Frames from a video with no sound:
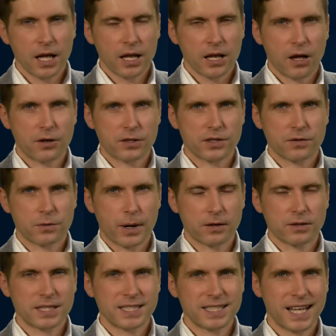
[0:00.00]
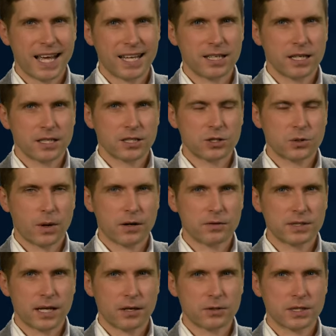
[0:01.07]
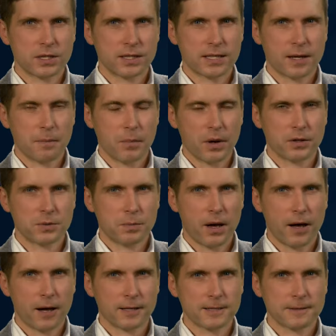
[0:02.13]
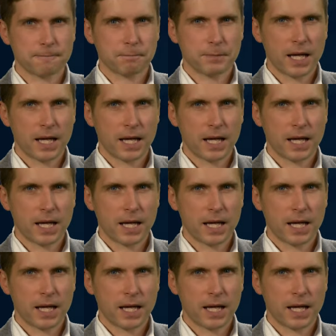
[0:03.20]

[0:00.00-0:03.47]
lows of around 10 to 12 Celsius in most parts.